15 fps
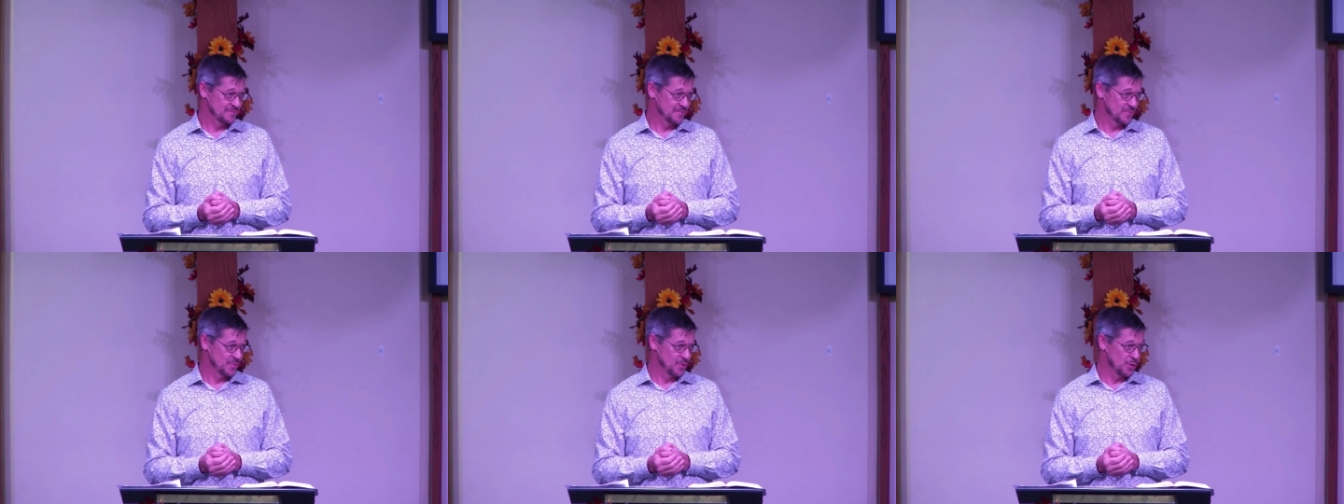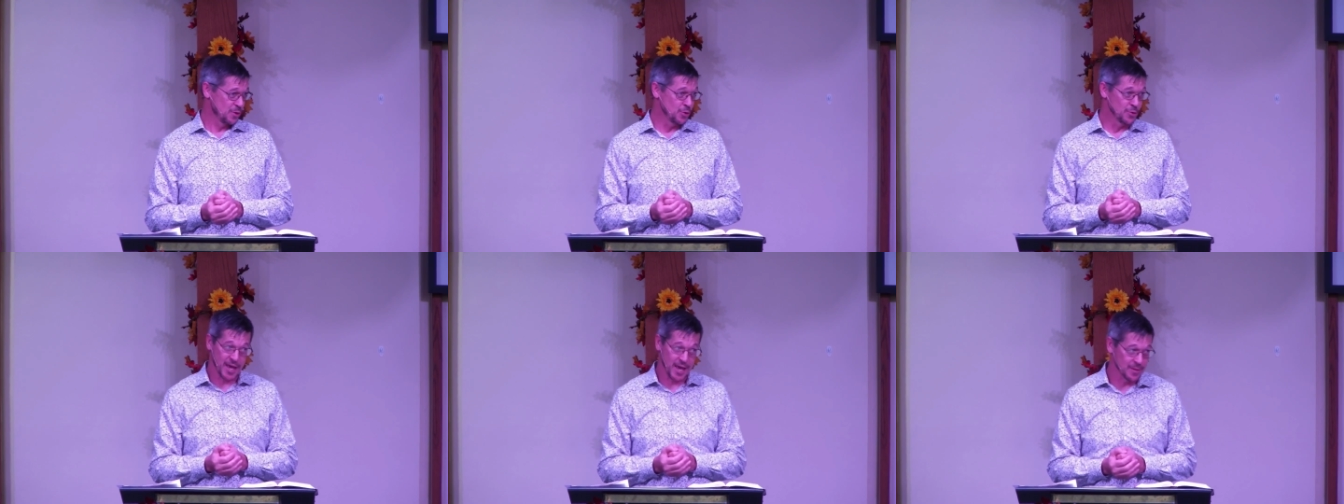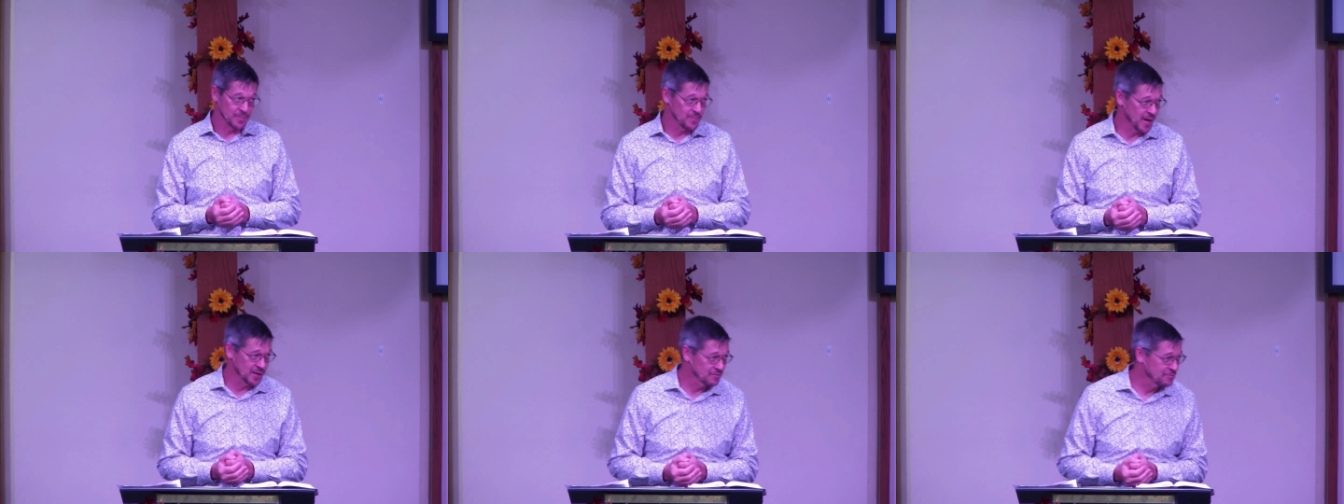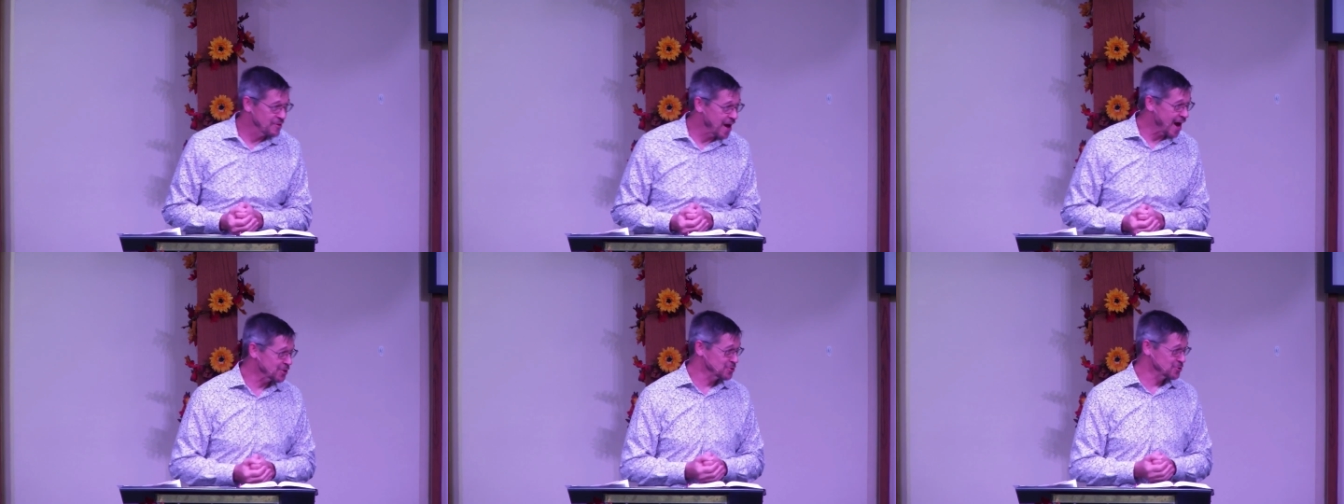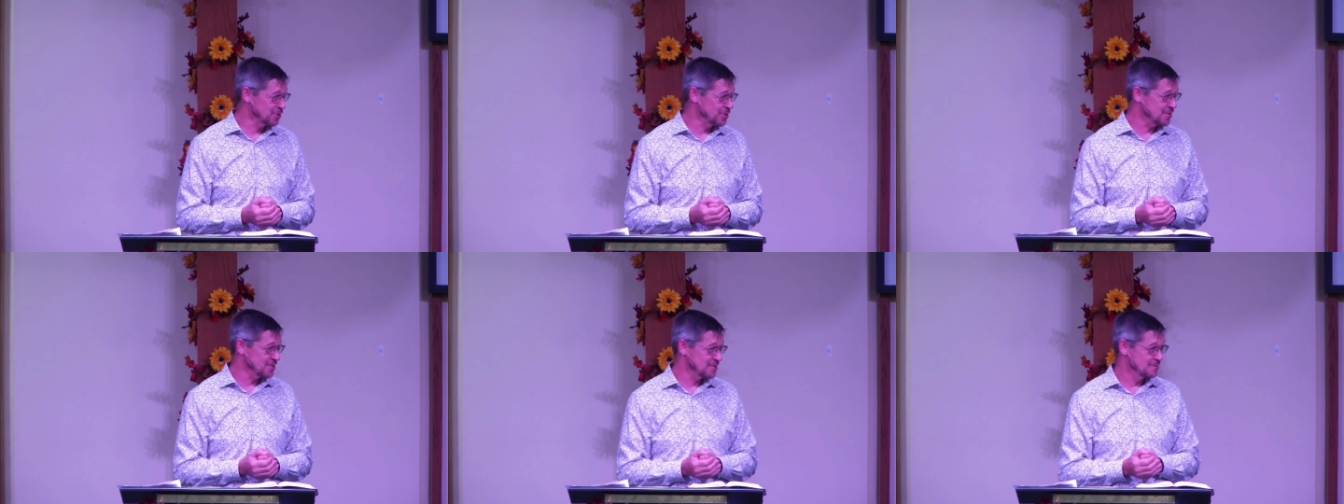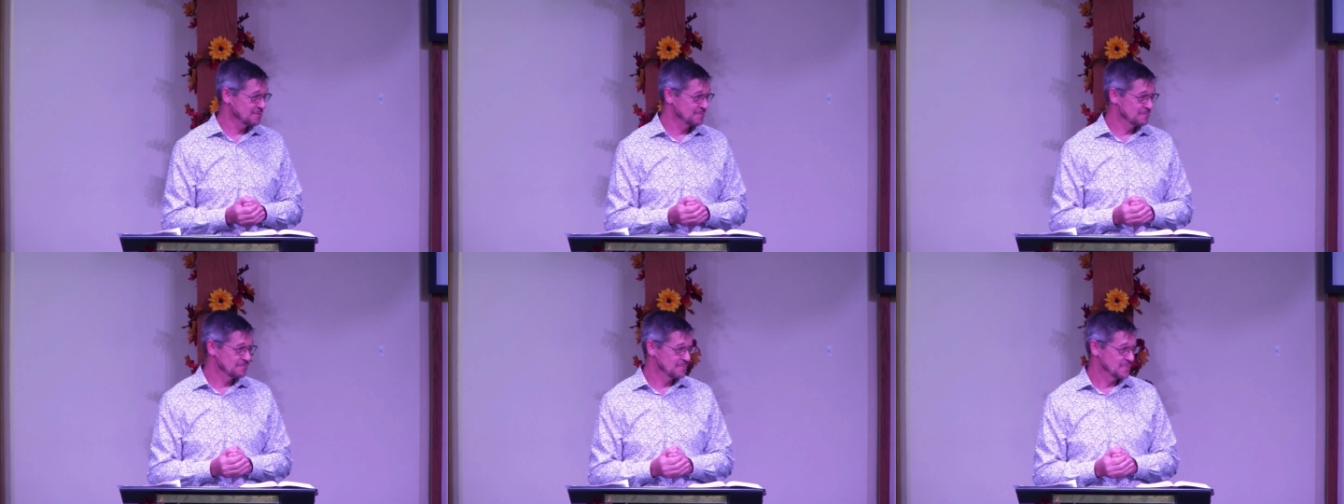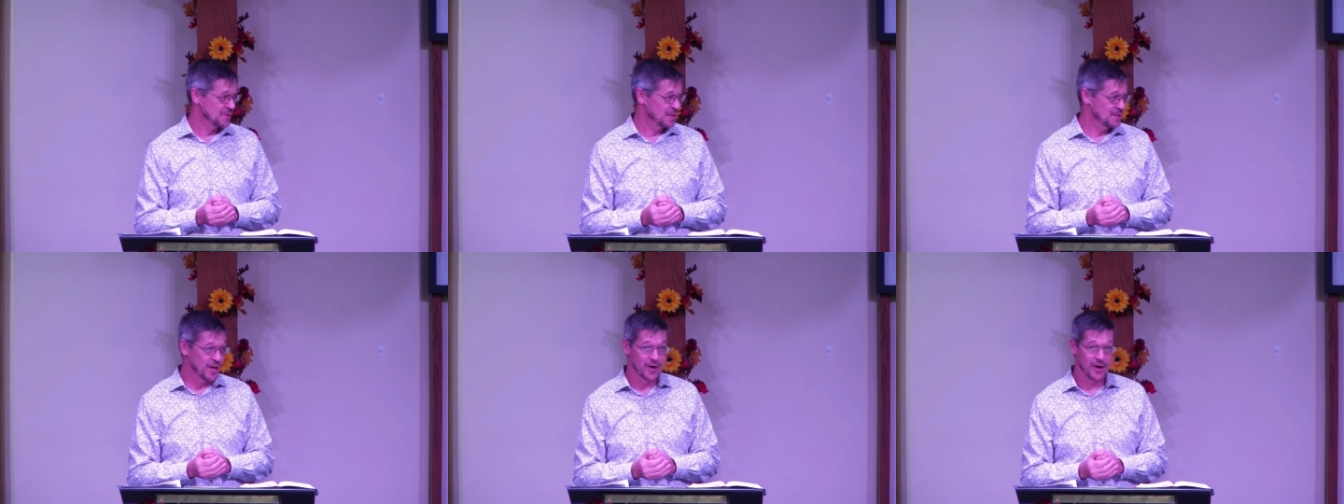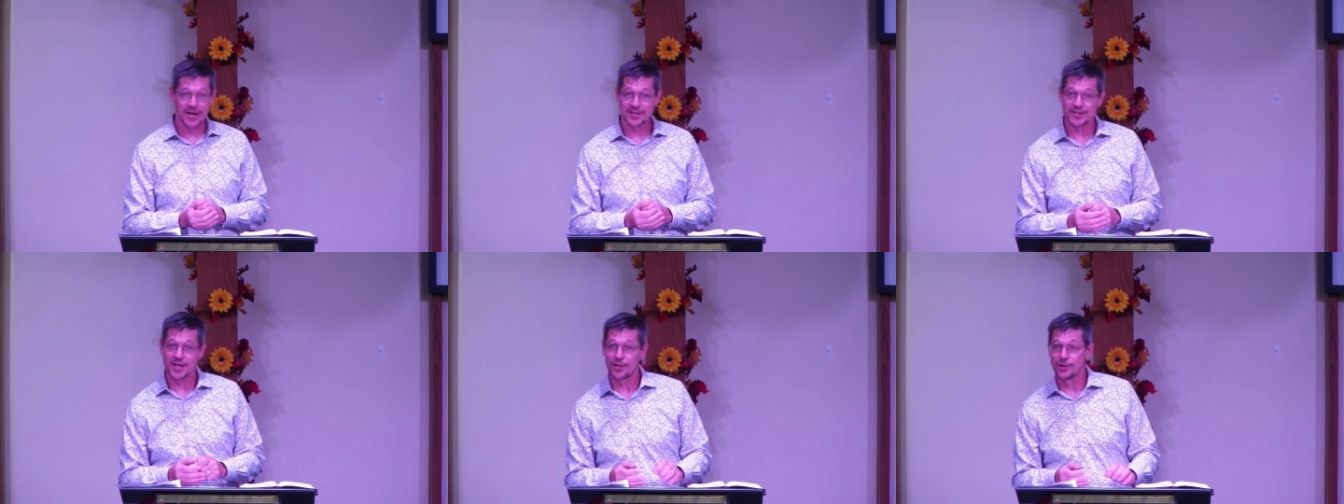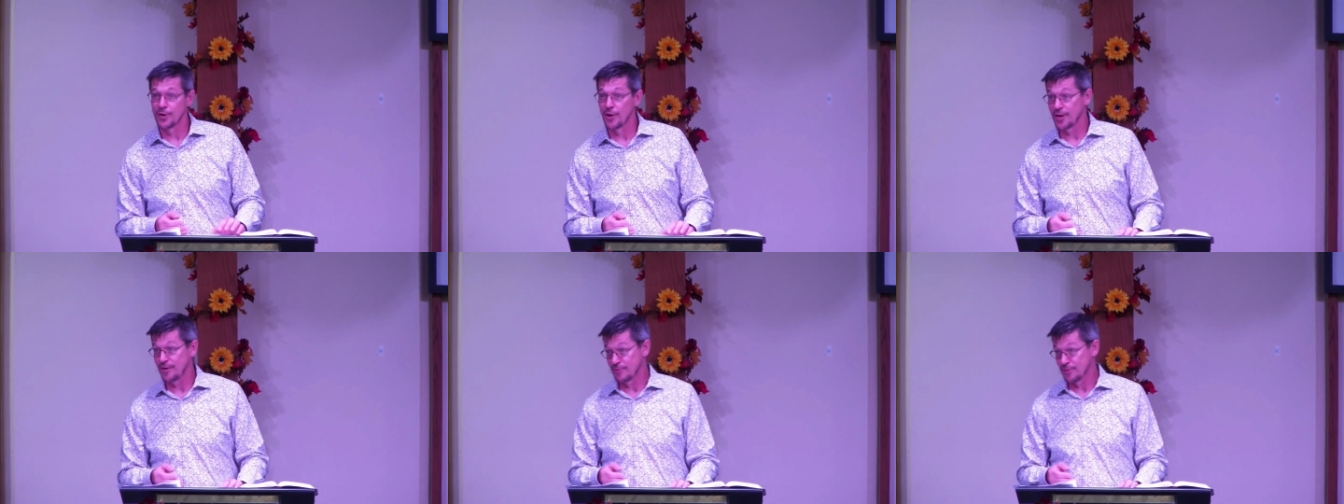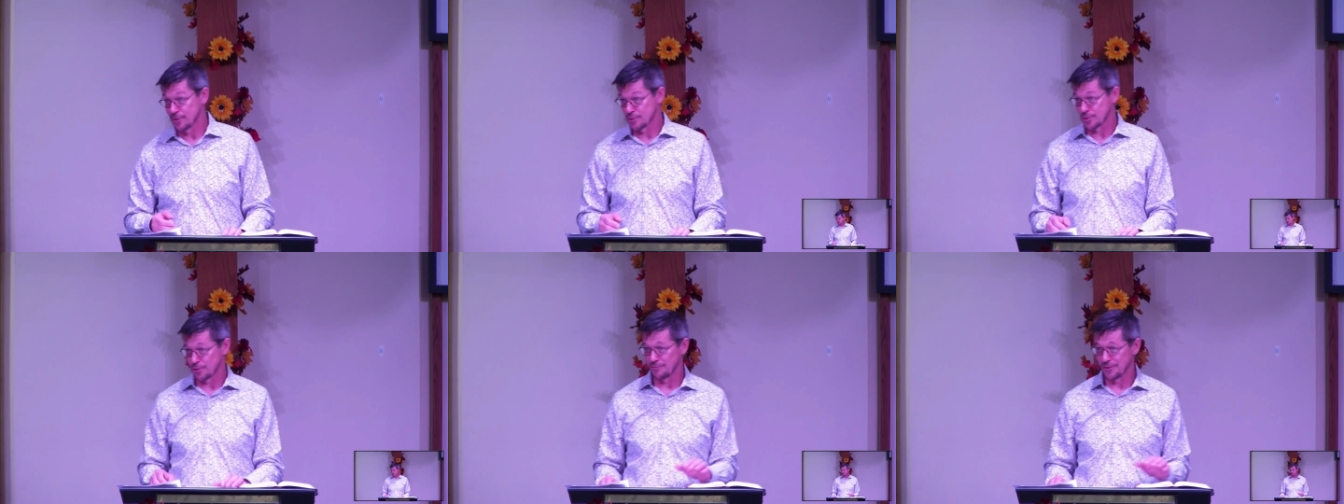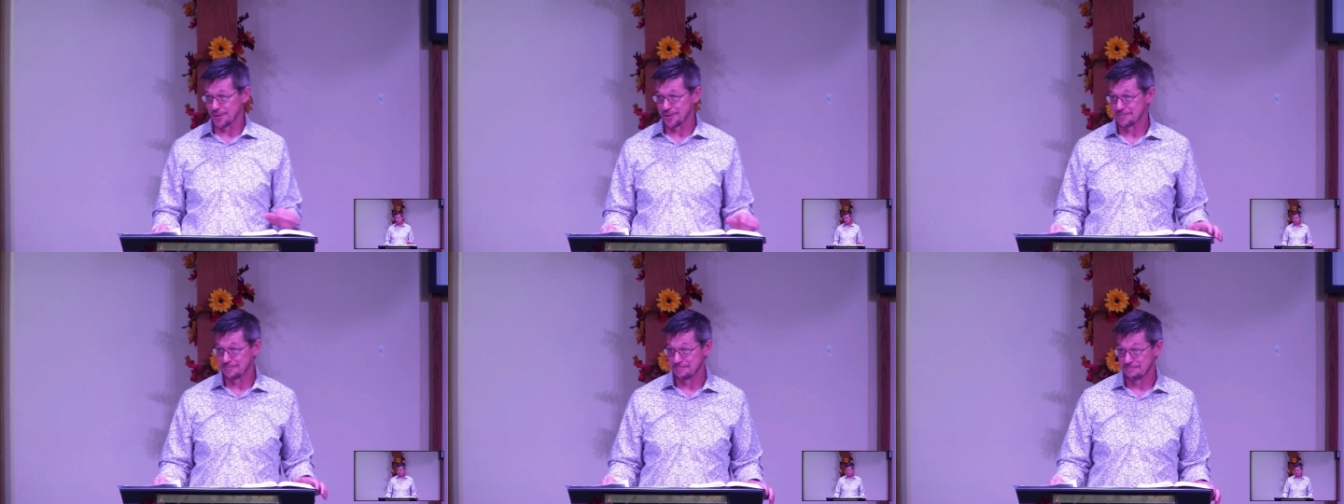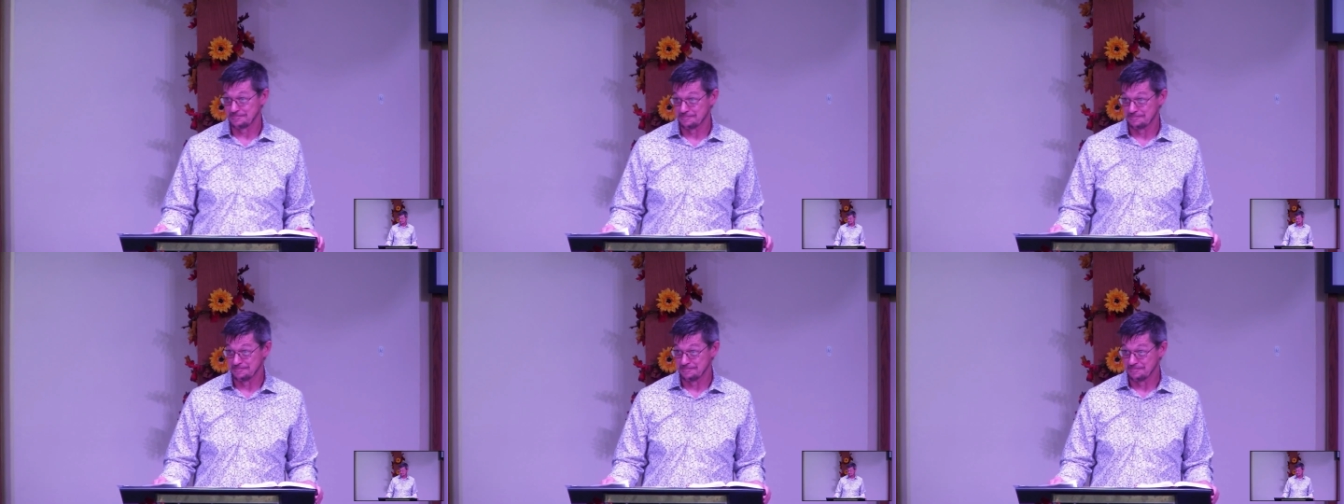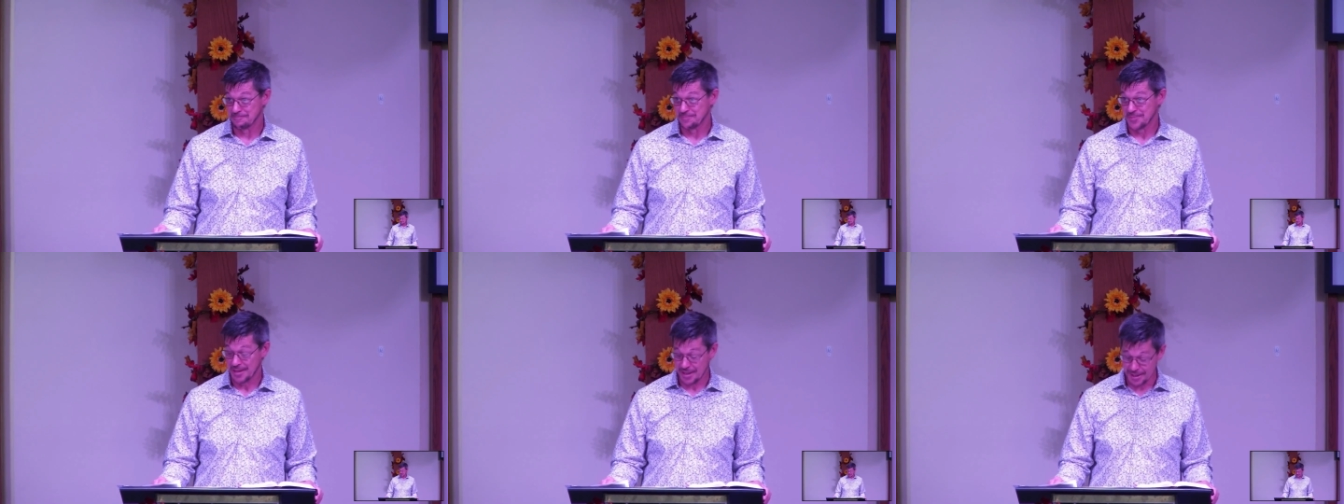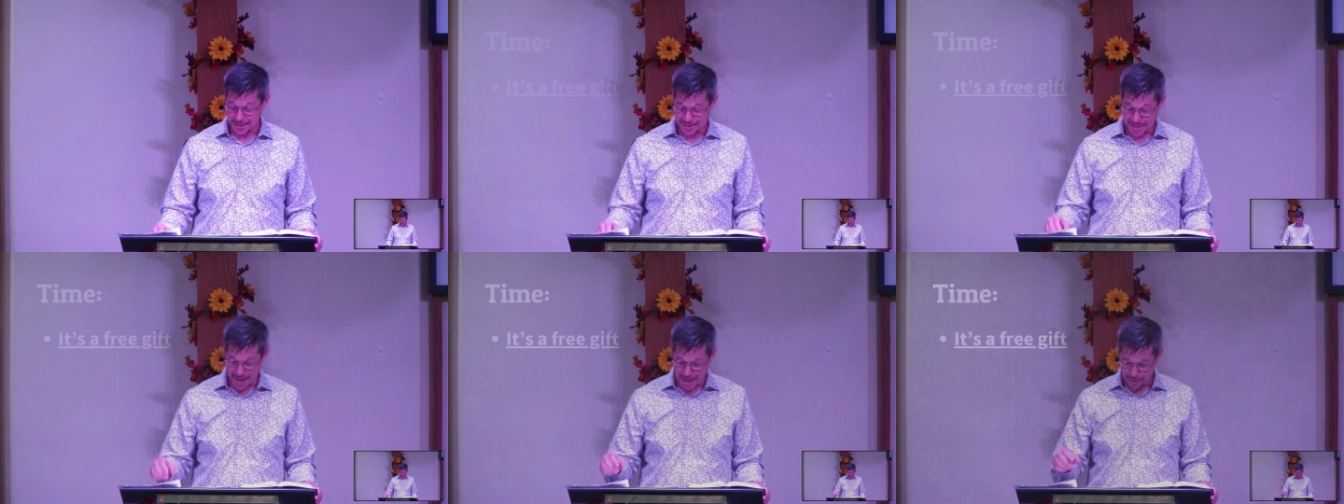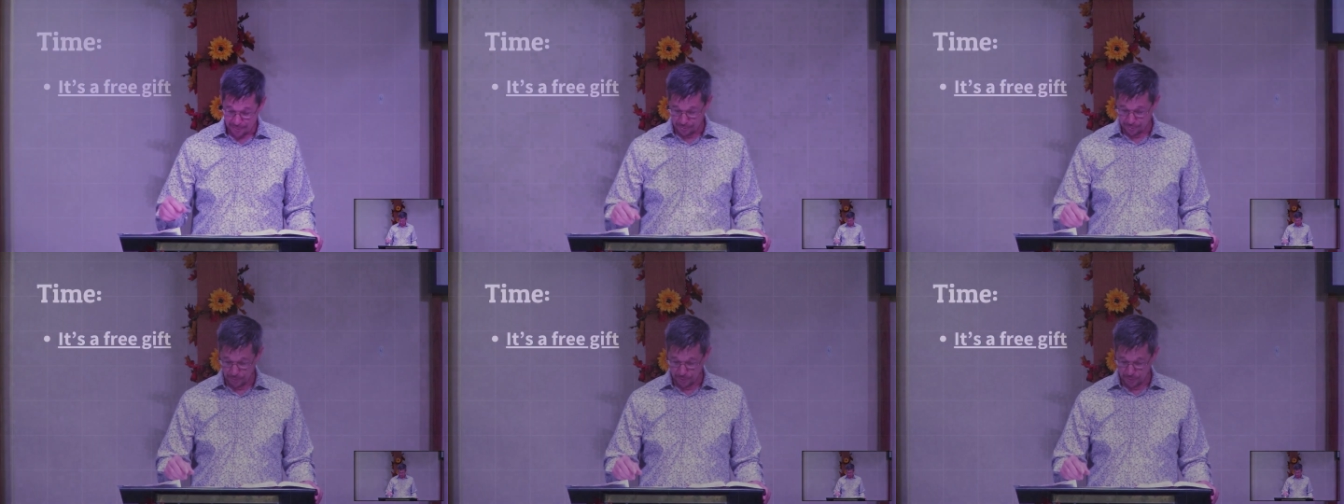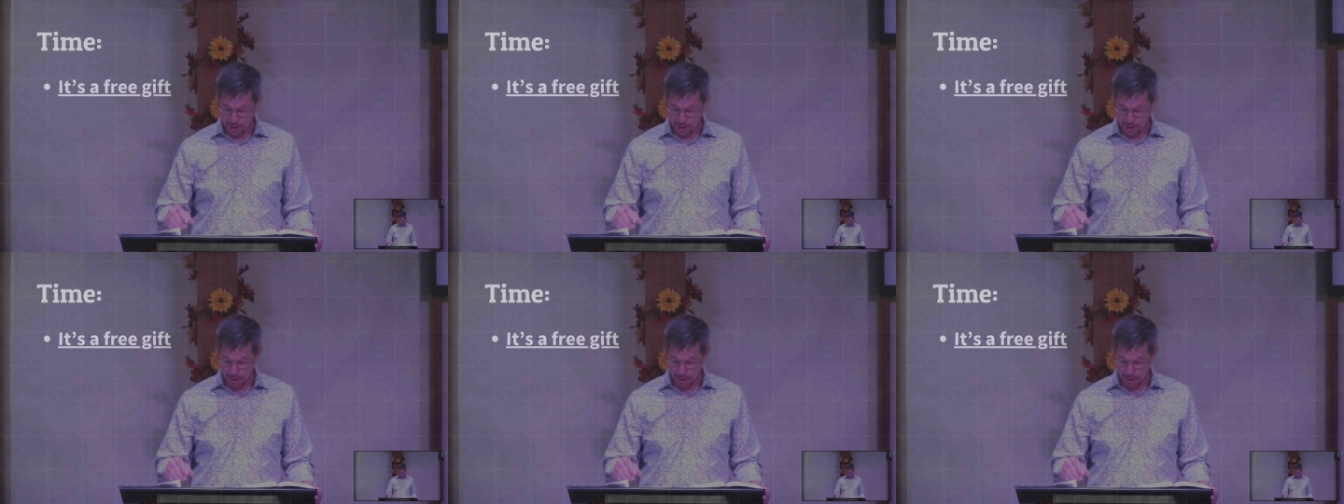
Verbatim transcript: you can't manufacture it. Dare I say, you don't even deserve it. It is a free